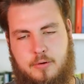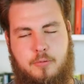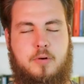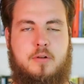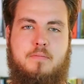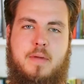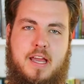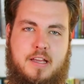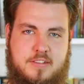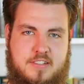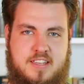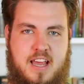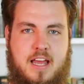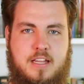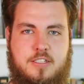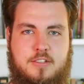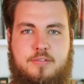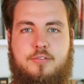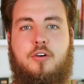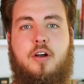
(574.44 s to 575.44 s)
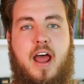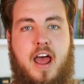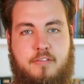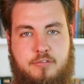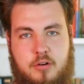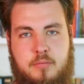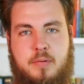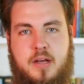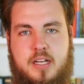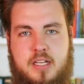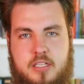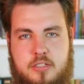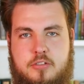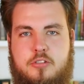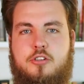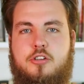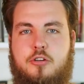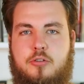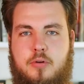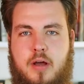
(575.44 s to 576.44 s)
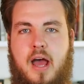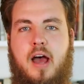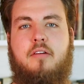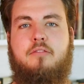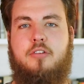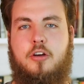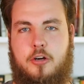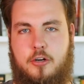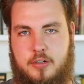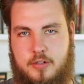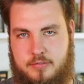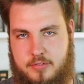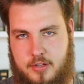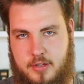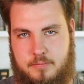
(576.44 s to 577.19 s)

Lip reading: it would make sense for everybody to have heard of